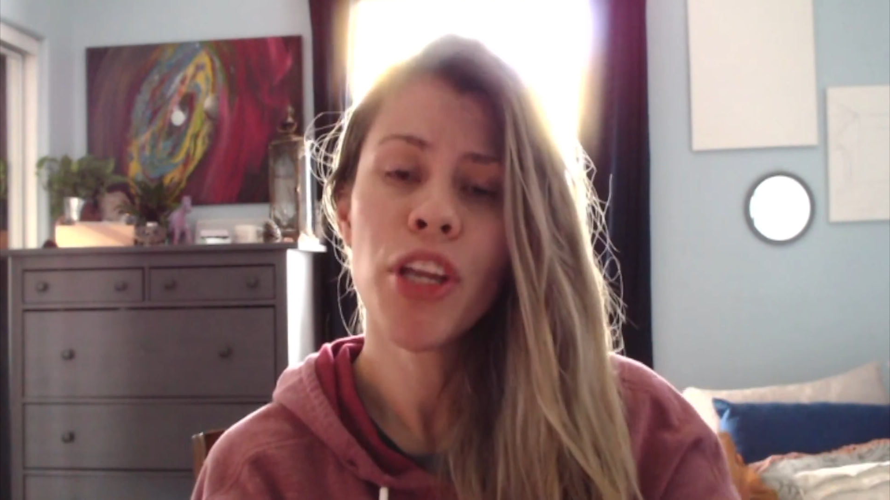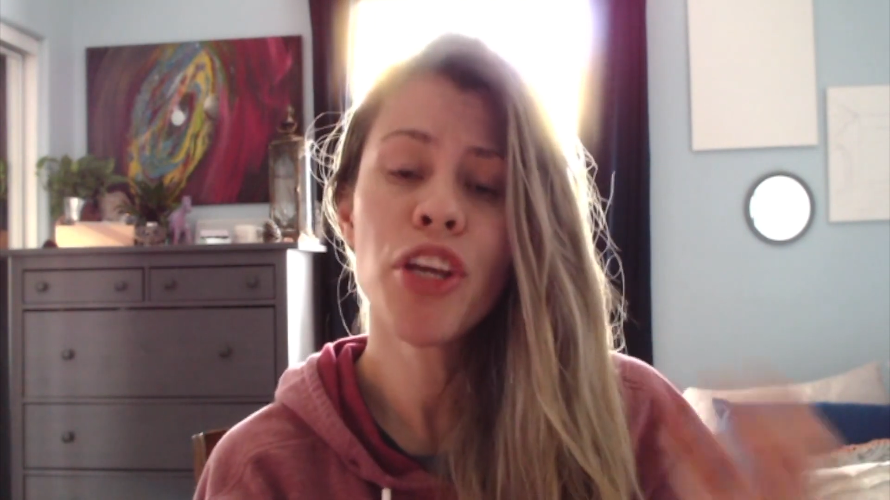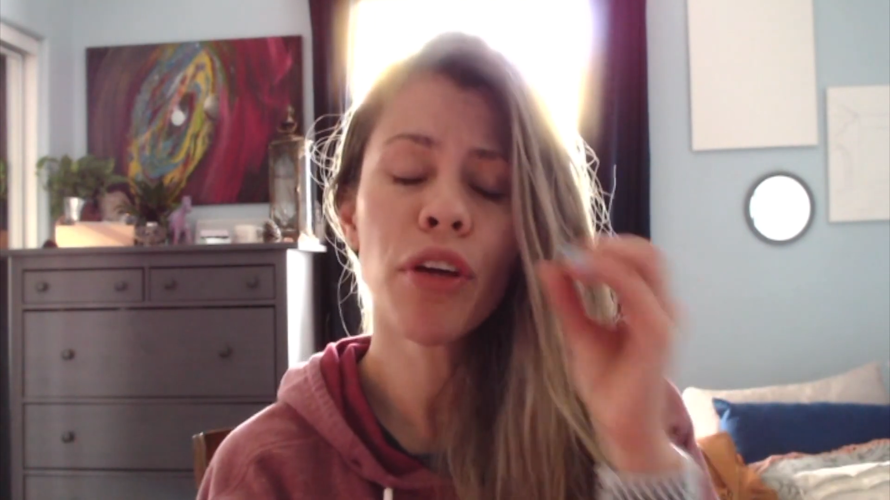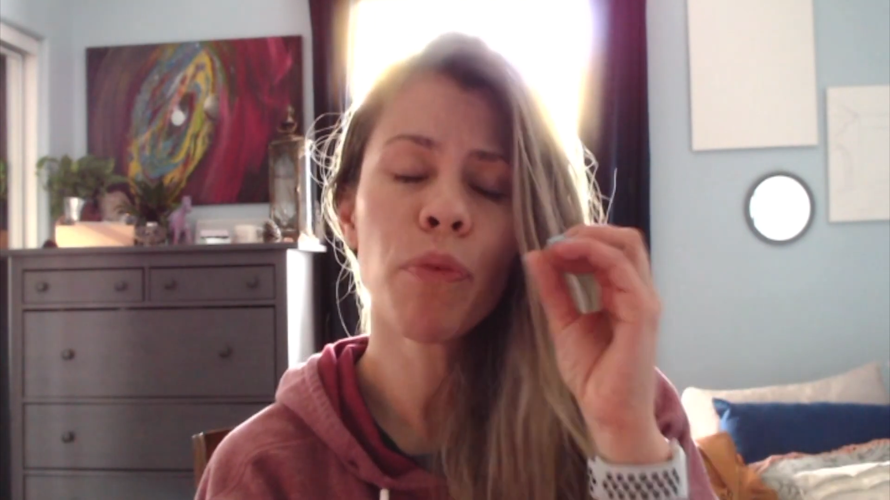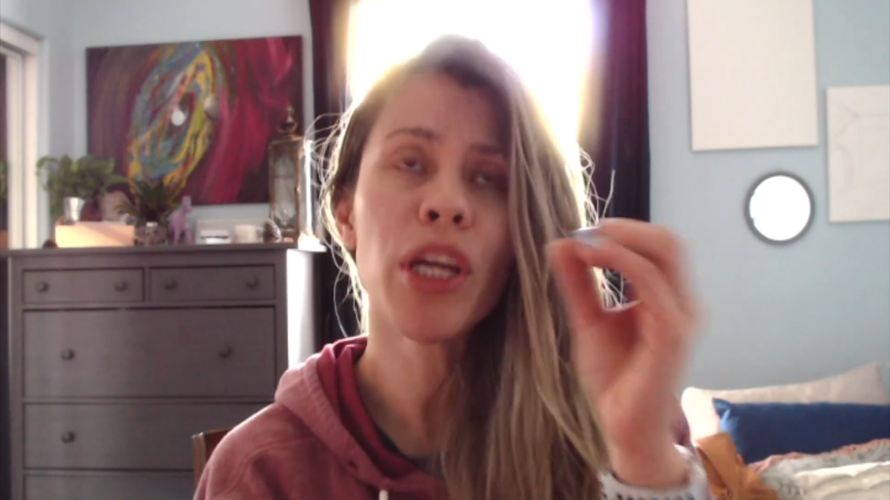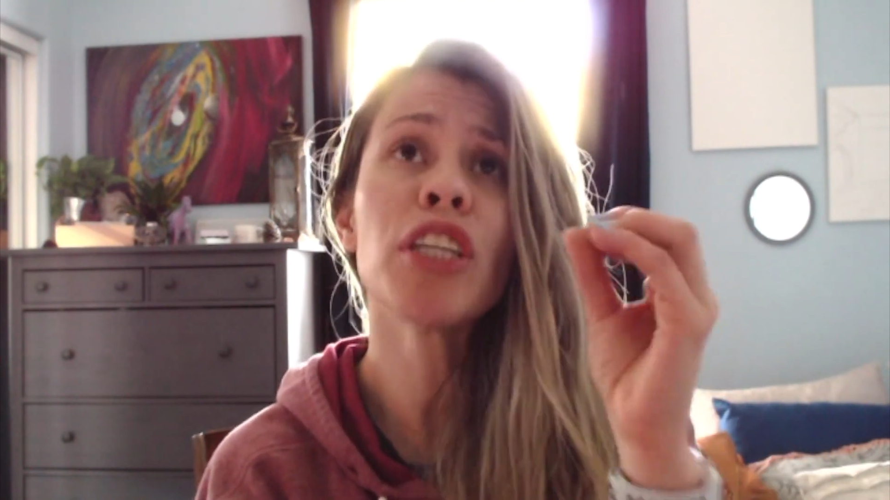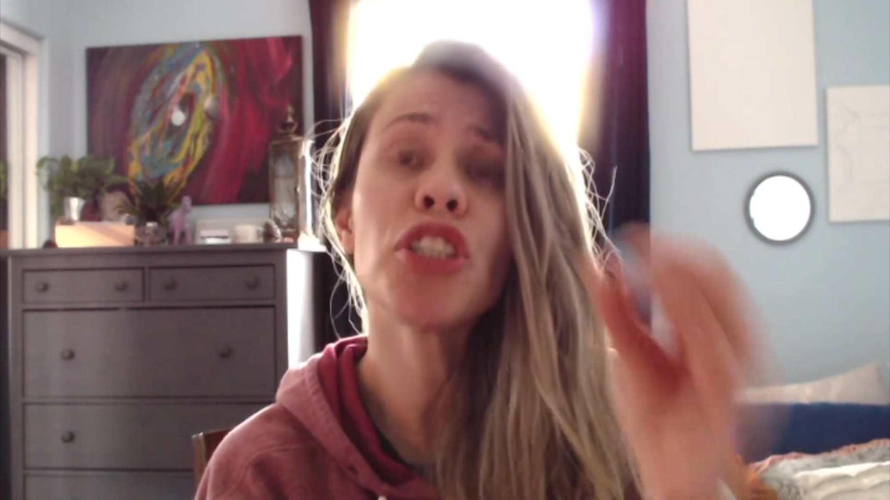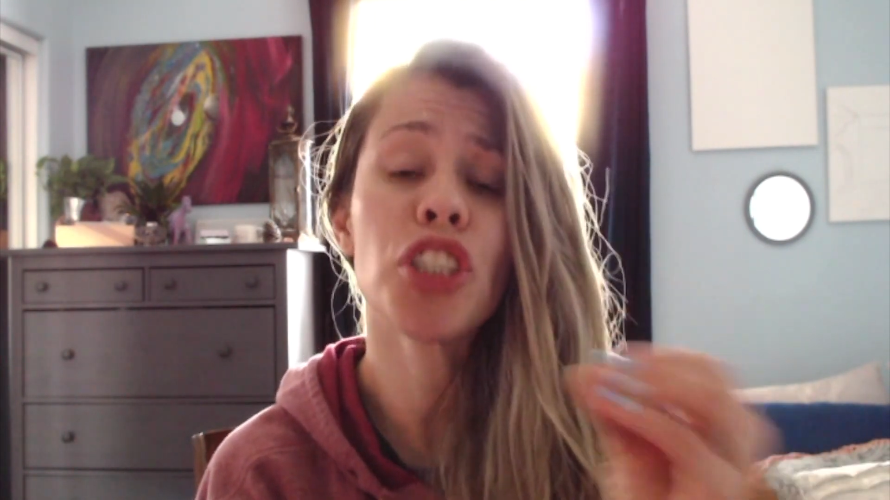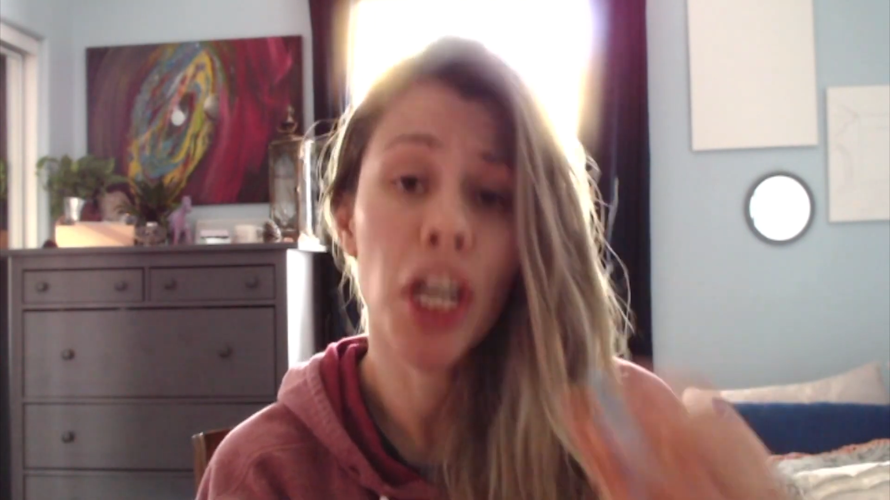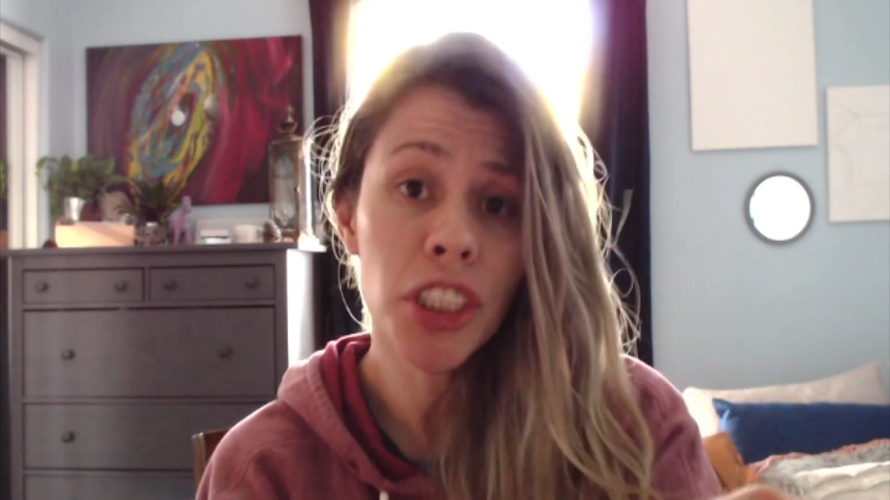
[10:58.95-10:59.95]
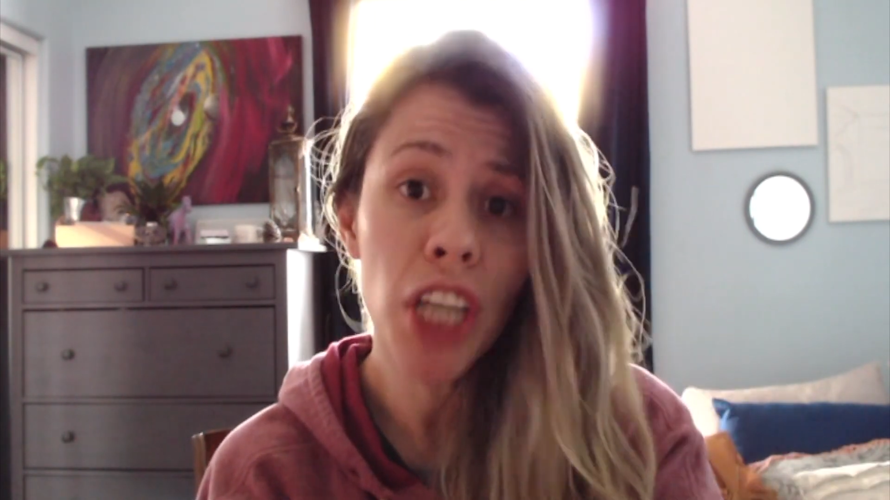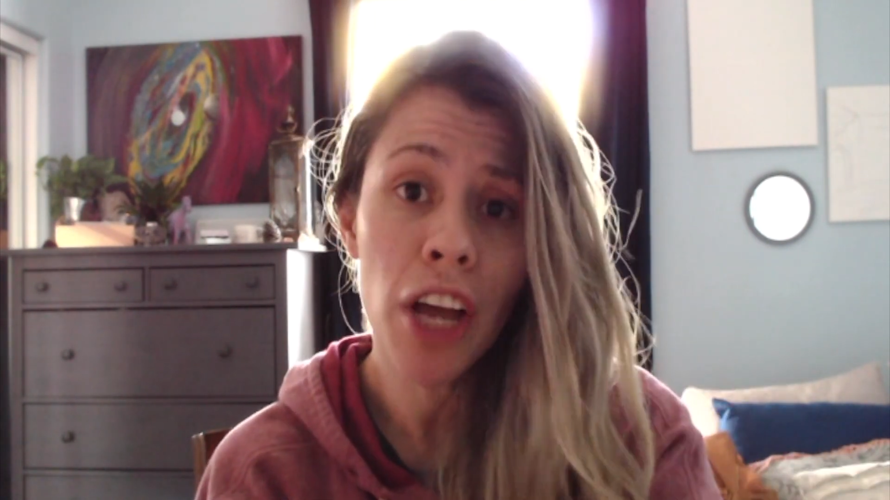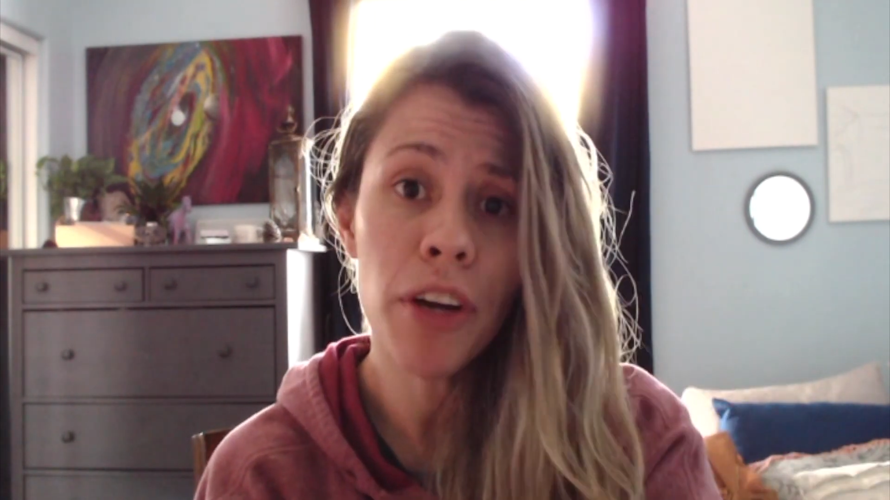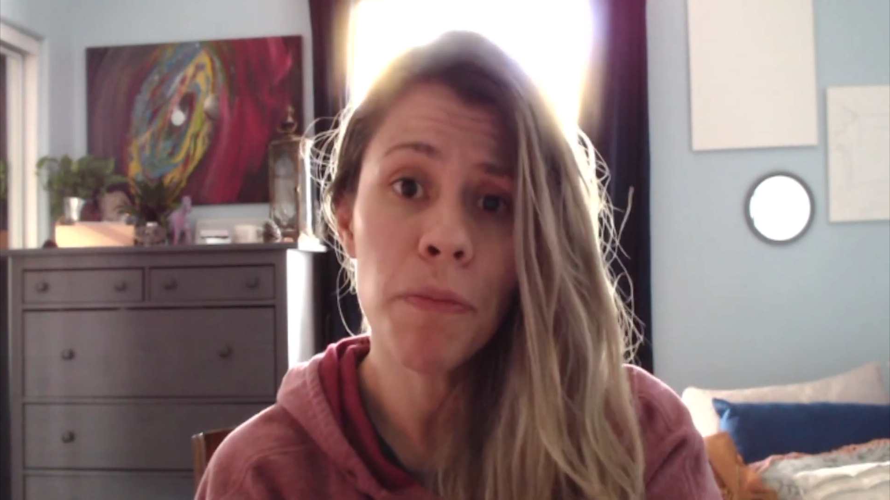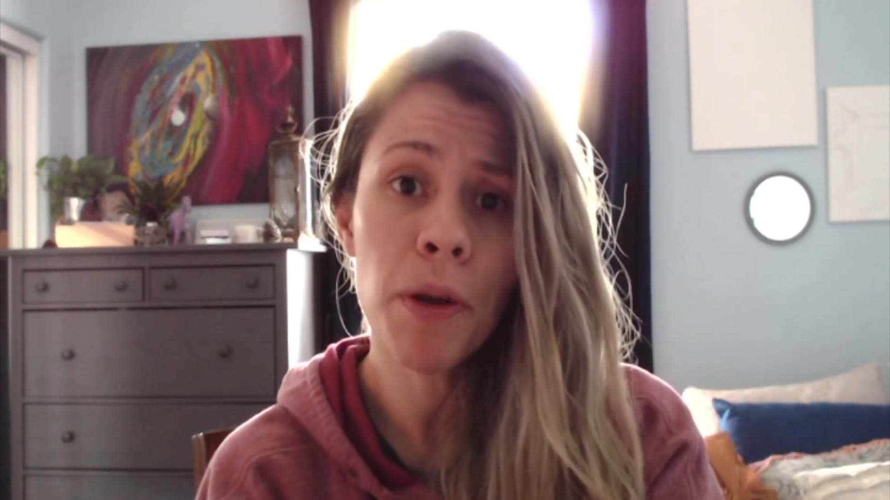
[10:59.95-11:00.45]
We could judge
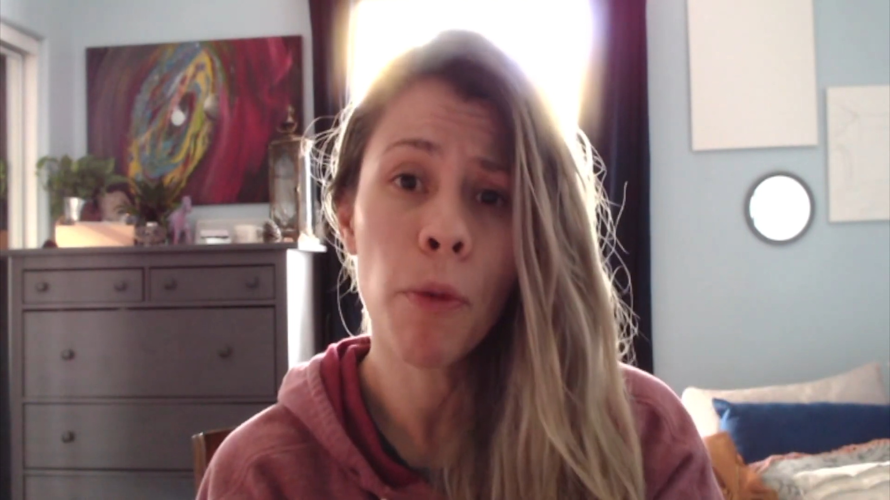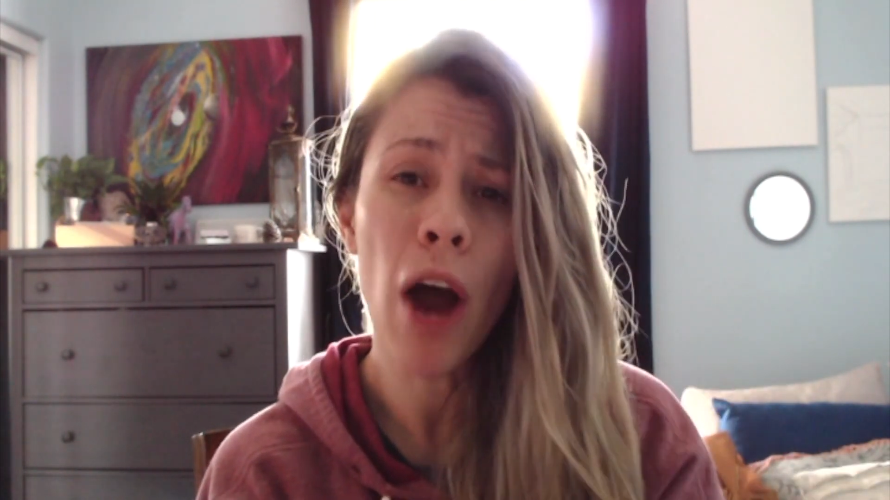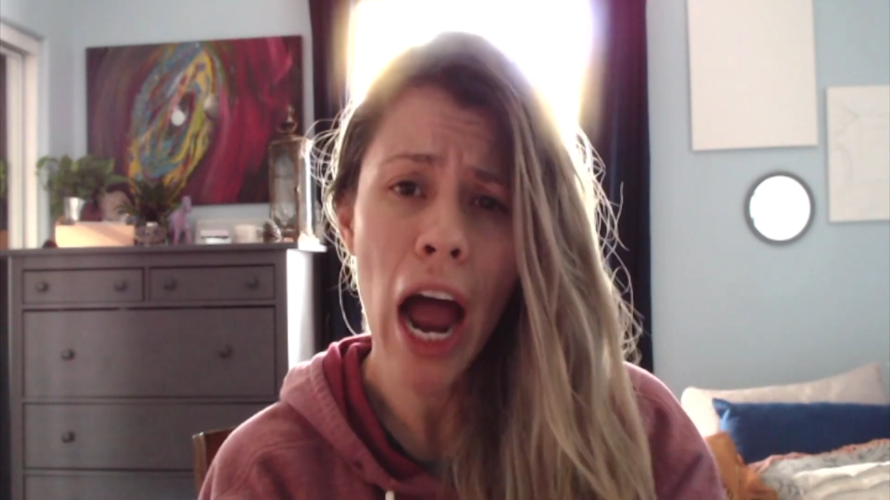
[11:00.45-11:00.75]
other people.